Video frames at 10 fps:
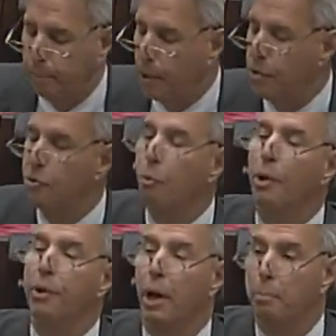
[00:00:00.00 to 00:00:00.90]
This is
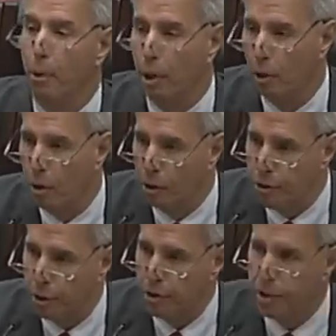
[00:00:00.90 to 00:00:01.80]
one that I brought along
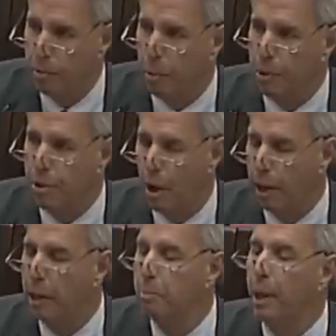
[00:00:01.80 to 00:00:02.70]
so you could see what we're
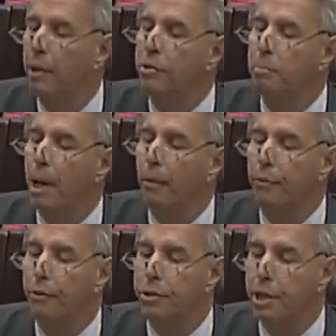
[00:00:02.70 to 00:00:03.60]
talking about. It's
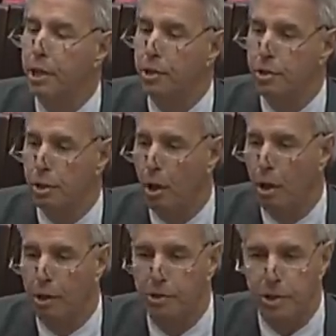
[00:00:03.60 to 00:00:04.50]
about 13 inches
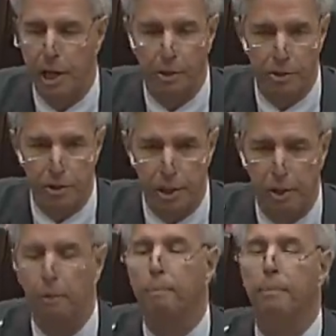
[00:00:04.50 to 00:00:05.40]
long. It's stainless steel.